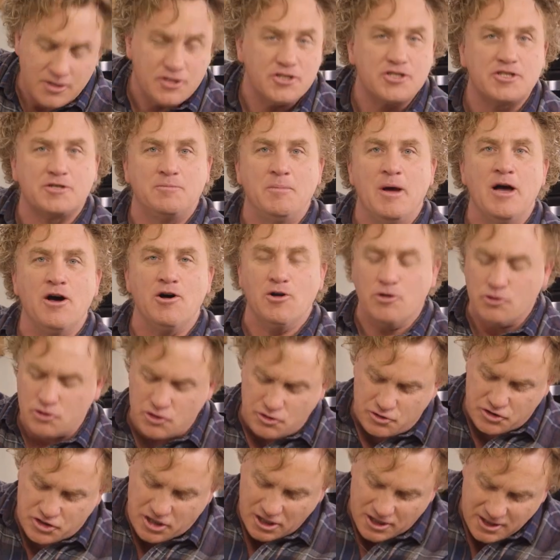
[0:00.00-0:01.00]

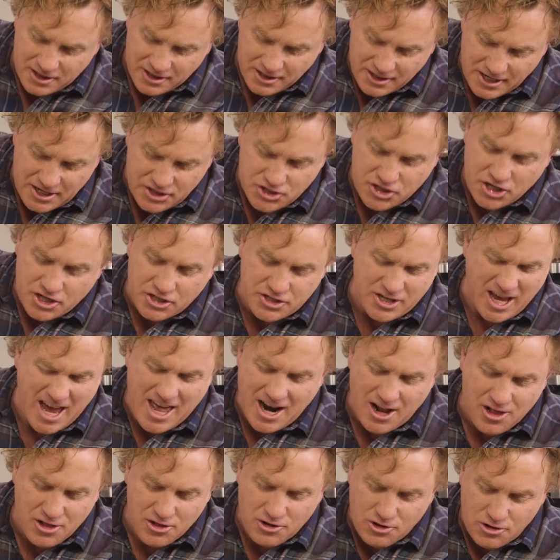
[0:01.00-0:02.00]
Smells delicious
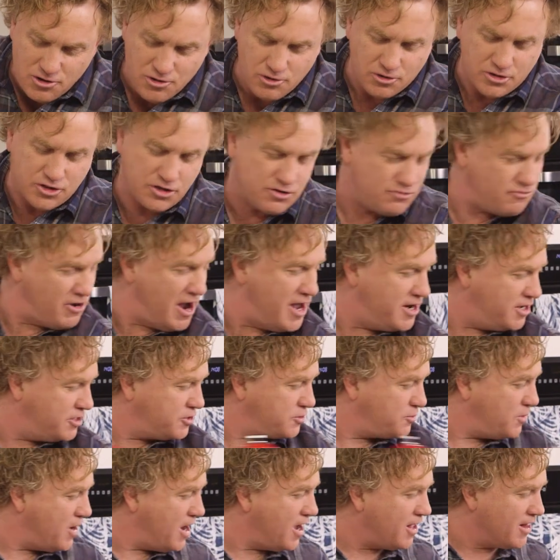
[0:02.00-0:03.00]
and it looks great
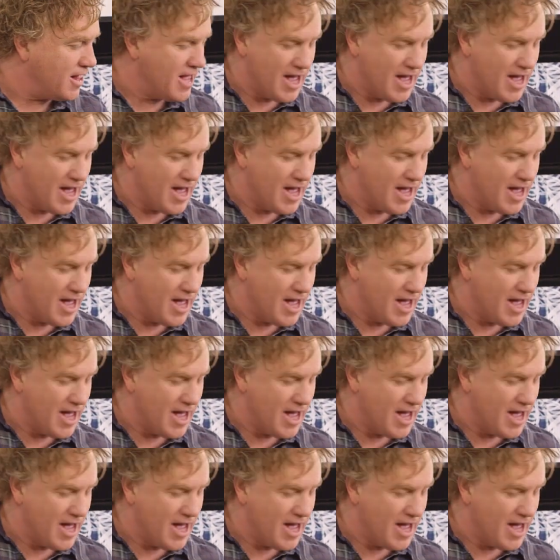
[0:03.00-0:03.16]
as well.